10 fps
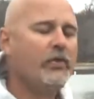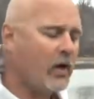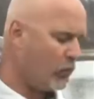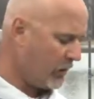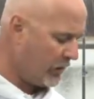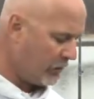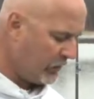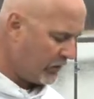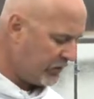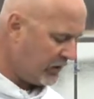then we're going to
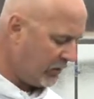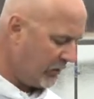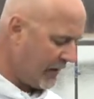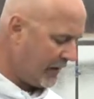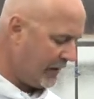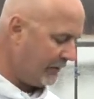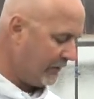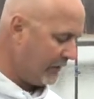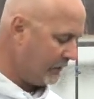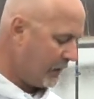put the jiggle back
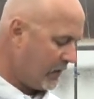into it.